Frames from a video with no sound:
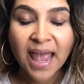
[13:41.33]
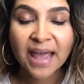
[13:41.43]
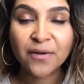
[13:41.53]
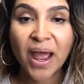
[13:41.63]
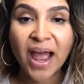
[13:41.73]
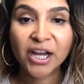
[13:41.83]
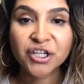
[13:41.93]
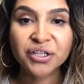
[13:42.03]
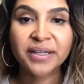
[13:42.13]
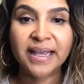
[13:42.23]
and
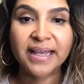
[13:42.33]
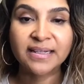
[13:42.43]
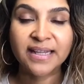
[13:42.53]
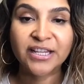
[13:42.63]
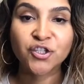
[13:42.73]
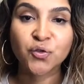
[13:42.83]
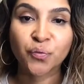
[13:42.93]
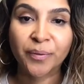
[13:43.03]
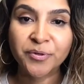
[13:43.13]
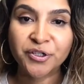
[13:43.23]
actually it is a
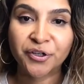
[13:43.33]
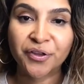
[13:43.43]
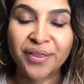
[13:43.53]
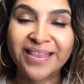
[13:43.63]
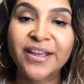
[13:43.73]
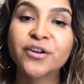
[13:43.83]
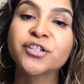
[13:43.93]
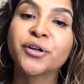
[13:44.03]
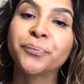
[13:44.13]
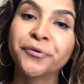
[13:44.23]
scripture, then
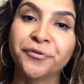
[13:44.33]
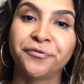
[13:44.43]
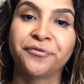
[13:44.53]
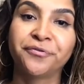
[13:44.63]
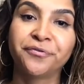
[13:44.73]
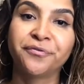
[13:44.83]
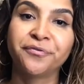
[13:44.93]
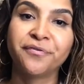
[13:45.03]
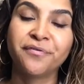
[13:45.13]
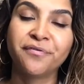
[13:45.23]
there's our proof.
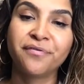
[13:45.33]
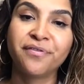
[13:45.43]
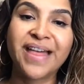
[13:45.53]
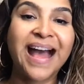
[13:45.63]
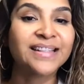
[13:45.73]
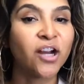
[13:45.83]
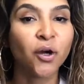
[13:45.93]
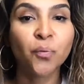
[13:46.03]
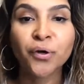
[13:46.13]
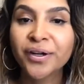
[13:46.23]
That's
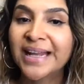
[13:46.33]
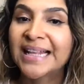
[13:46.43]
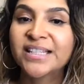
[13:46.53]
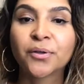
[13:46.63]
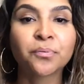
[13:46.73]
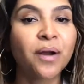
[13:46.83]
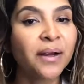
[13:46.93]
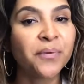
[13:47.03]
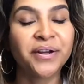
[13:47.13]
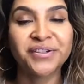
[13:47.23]
our word, that's our
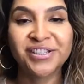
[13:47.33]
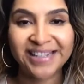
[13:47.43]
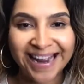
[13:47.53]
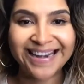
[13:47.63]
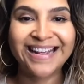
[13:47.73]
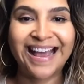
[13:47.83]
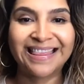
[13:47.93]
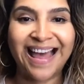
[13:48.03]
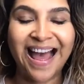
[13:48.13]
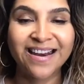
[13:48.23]
rock. We are standing on
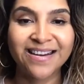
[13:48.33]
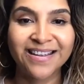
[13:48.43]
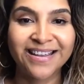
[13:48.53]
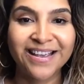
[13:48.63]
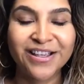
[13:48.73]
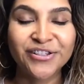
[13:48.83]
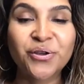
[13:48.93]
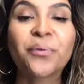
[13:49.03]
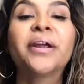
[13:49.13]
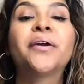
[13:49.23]
that.
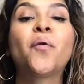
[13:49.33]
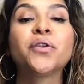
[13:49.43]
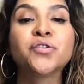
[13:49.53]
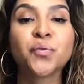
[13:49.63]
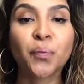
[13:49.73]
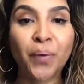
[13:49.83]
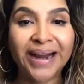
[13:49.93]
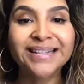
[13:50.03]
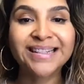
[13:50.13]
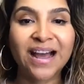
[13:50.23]
So we are going to
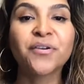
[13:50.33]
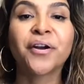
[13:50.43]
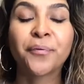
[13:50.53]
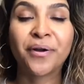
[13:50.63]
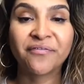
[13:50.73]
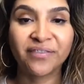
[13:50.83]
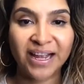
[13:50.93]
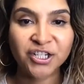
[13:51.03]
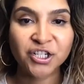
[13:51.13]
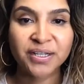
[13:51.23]
write down our
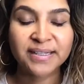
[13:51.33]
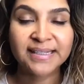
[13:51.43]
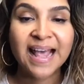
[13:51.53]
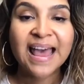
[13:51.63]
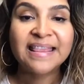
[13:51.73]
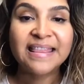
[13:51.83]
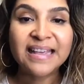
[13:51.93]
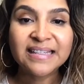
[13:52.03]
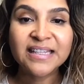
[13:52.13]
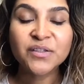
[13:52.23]
reflections.
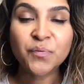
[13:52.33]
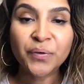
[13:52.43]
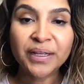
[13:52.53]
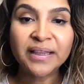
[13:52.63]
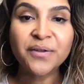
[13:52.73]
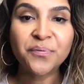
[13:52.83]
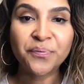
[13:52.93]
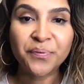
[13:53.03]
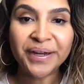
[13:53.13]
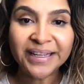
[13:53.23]
This is really,
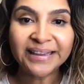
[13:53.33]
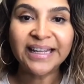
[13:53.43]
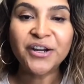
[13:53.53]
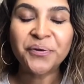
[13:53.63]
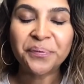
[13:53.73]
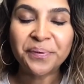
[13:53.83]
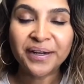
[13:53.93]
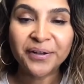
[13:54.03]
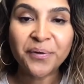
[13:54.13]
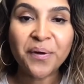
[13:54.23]
really
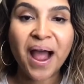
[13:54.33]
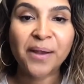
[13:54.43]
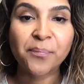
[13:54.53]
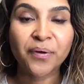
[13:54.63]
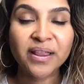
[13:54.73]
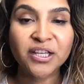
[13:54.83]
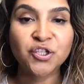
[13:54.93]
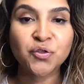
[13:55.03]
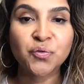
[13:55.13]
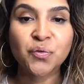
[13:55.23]
critical. I pray
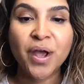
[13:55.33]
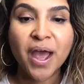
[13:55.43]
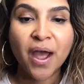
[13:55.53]
that you